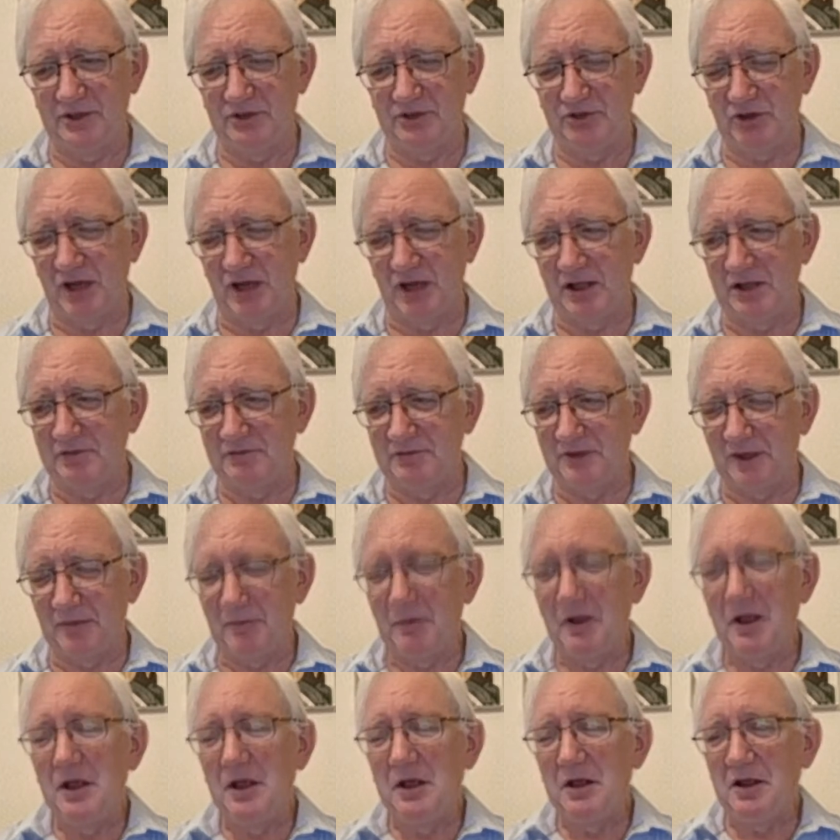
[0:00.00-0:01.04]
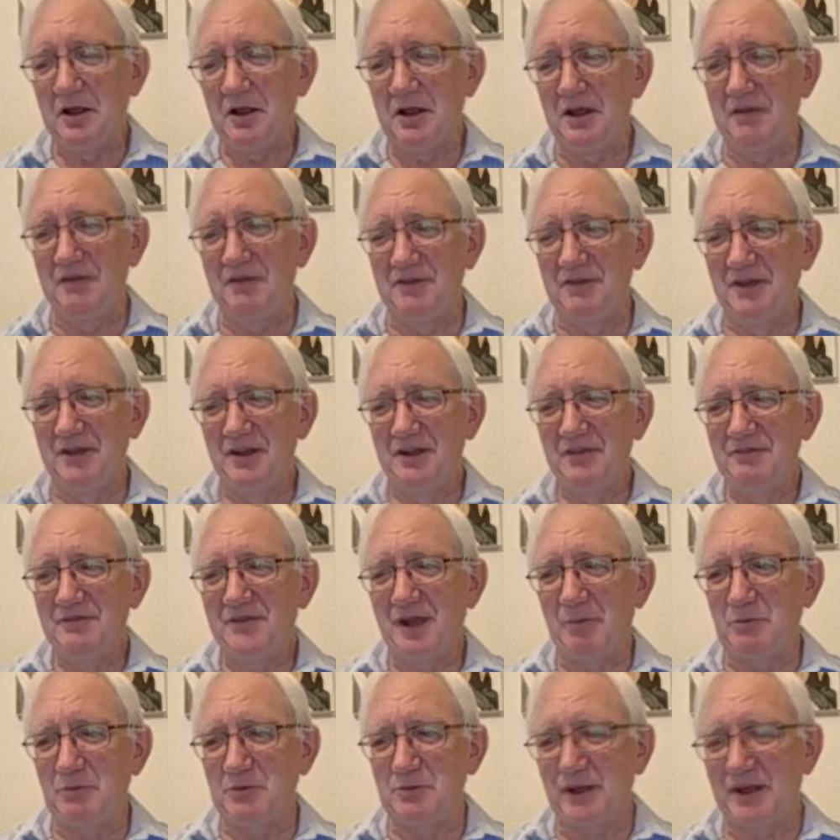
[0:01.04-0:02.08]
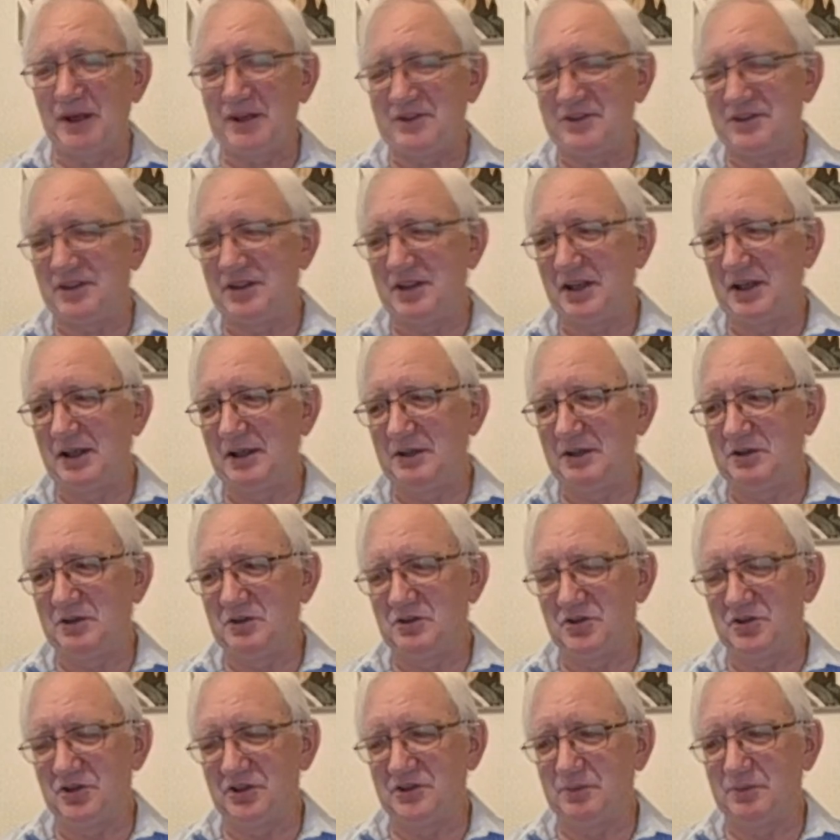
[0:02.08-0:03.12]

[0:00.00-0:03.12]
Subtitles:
Israel. They would basically